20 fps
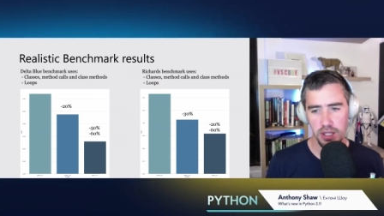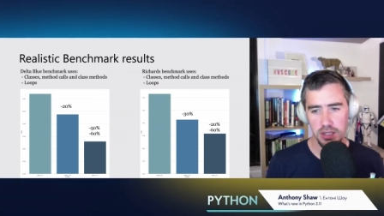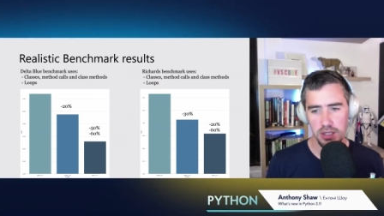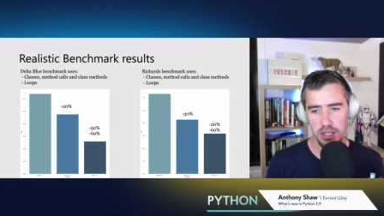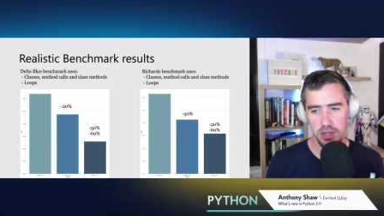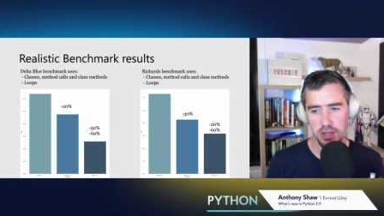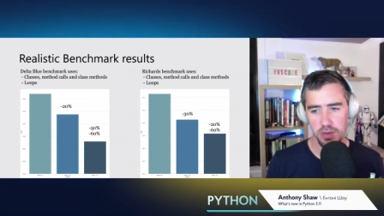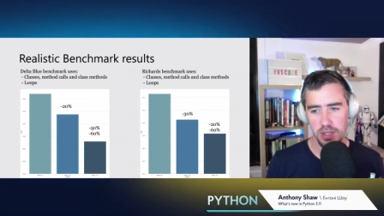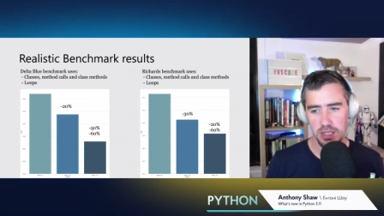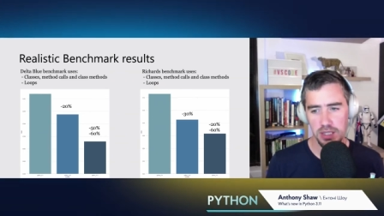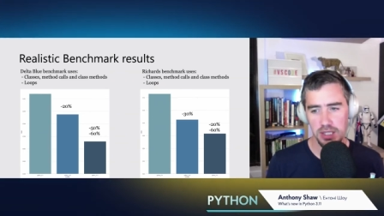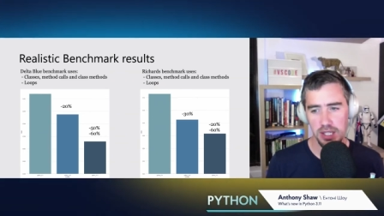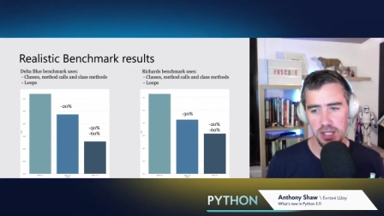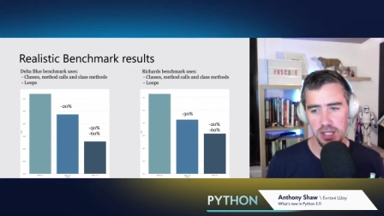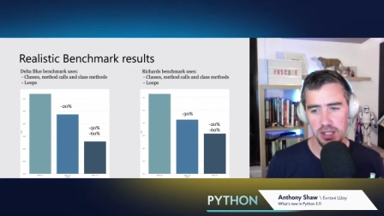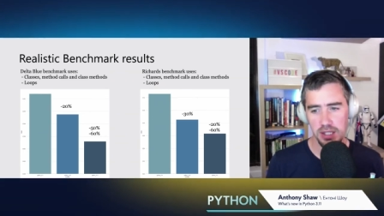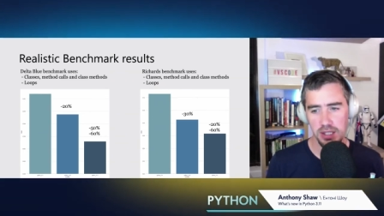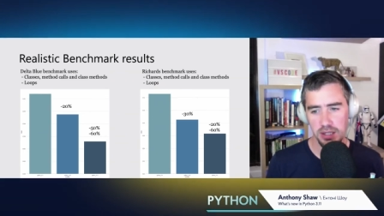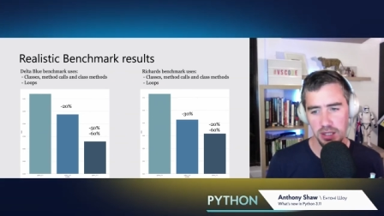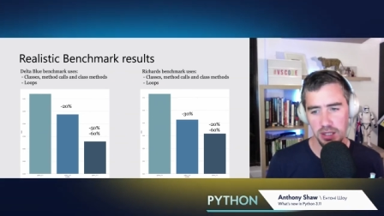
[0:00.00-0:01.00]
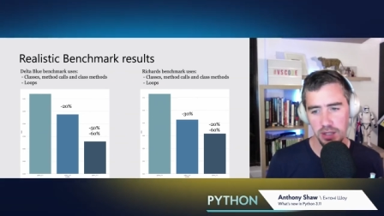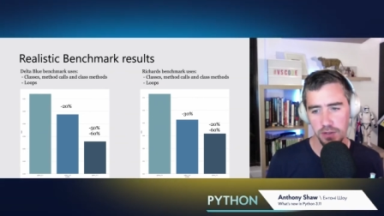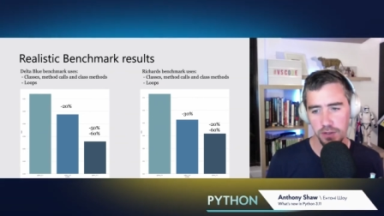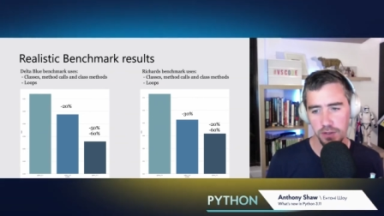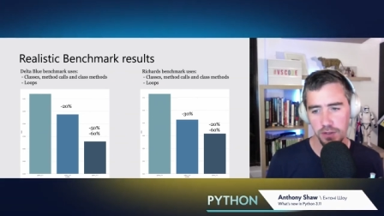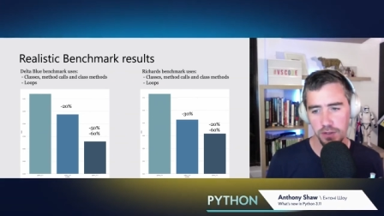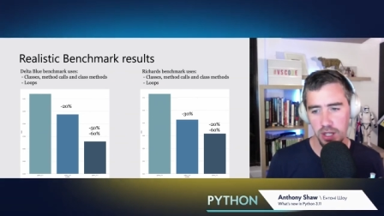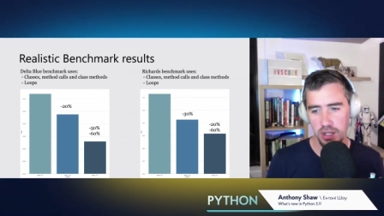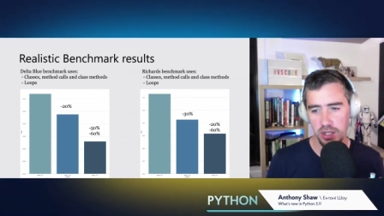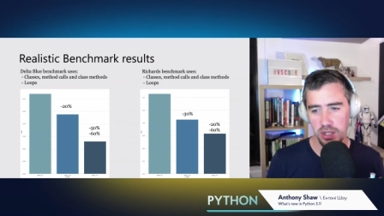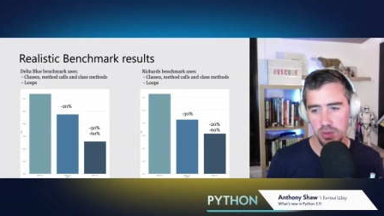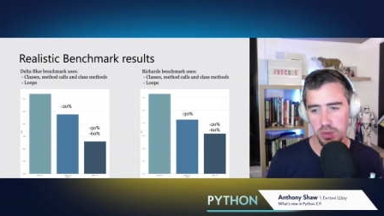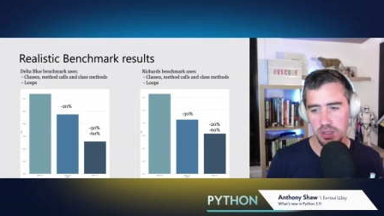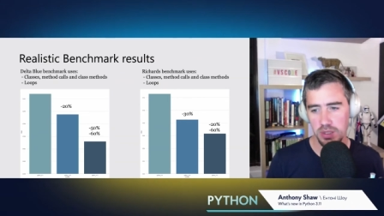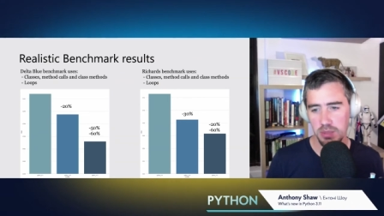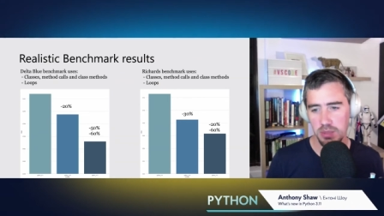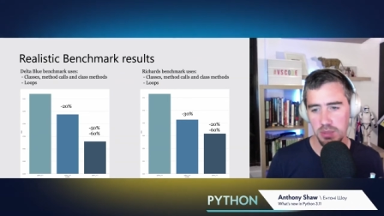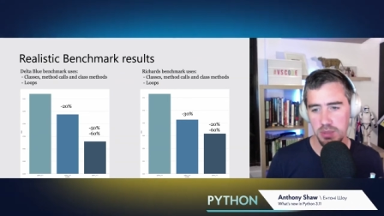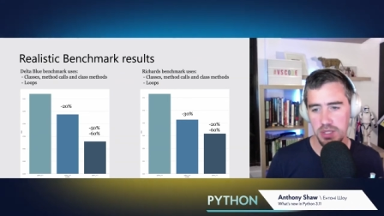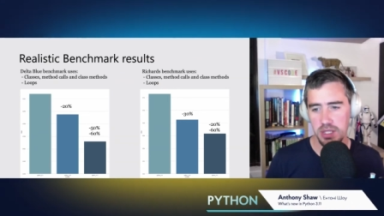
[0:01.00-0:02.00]
to 310, and then a further
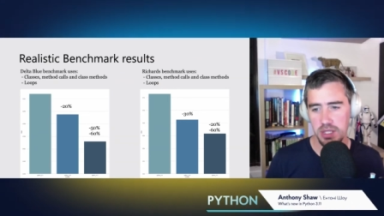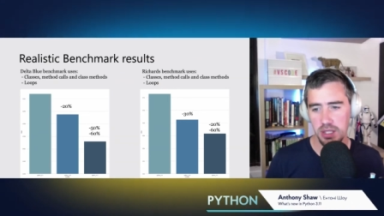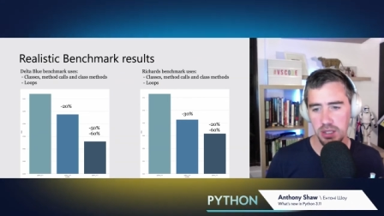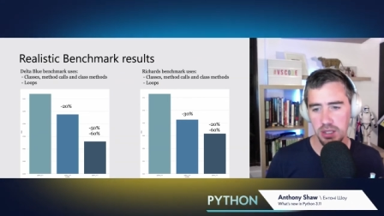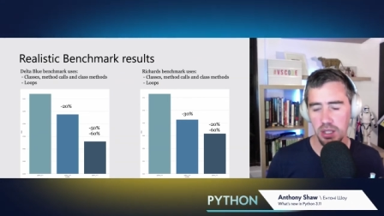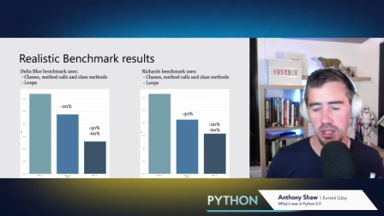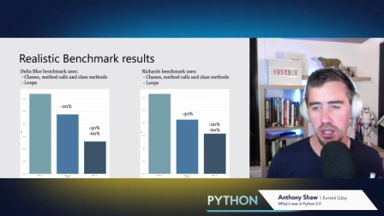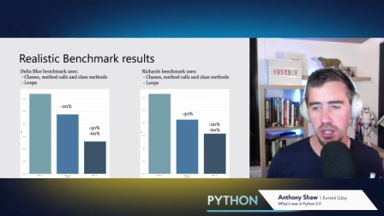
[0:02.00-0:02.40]
20%